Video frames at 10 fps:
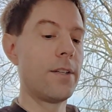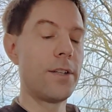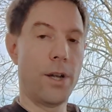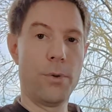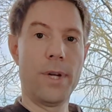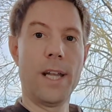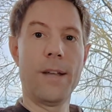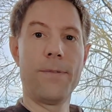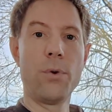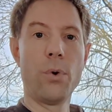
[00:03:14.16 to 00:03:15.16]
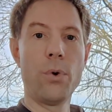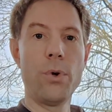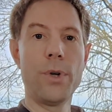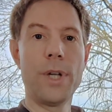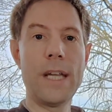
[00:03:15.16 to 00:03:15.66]
So if
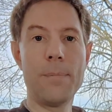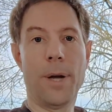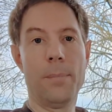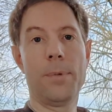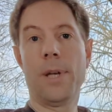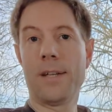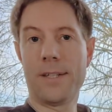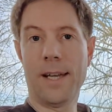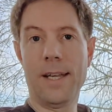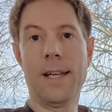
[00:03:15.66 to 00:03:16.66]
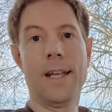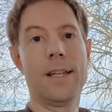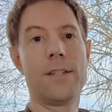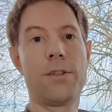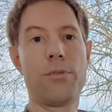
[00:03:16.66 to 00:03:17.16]
your heat pump, let's say,
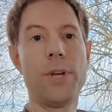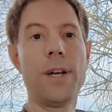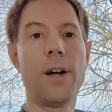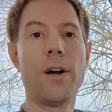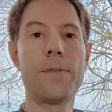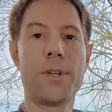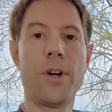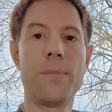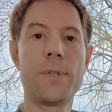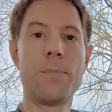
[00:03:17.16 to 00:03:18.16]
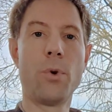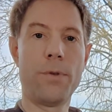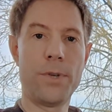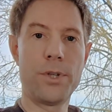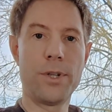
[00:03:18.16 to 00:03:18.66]
is 3.5 times
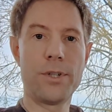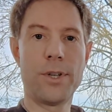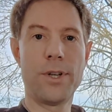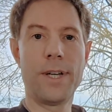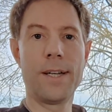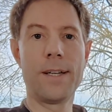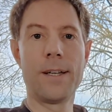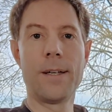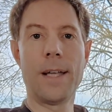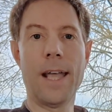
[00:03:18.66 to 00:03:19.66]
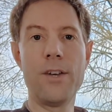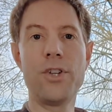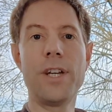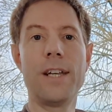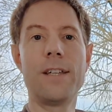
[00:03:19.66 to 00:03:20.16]
more efficient at turning
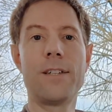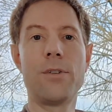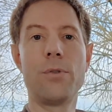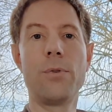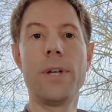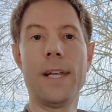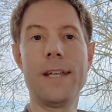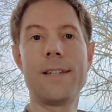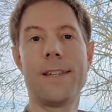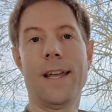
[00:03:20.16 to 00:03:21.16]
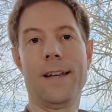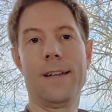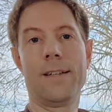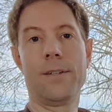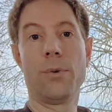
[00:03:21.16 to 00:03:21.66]
energy into heat
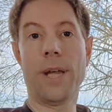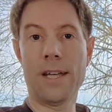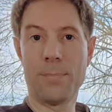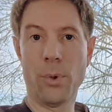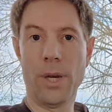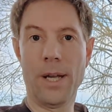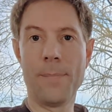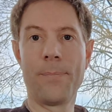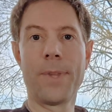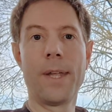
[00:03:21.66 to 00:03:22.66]
than your gas boiler,